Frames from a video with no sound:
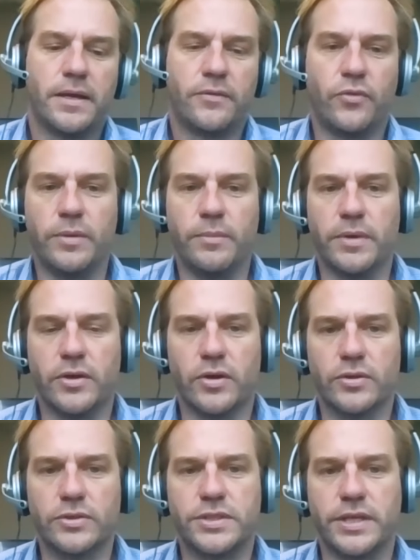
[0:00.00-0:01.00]
Freeman
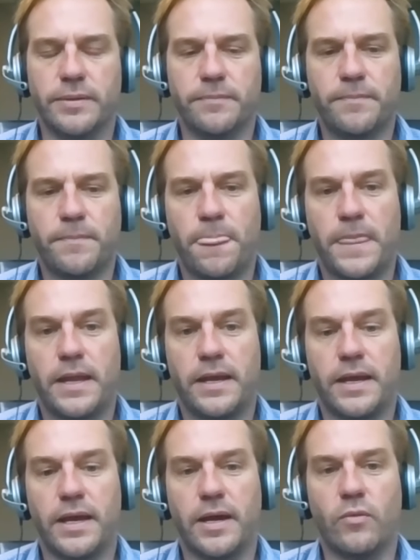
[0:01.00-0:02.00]
Gold team,
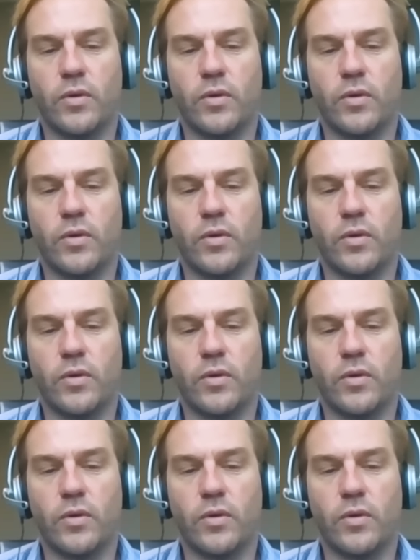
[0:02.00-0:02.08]
uh,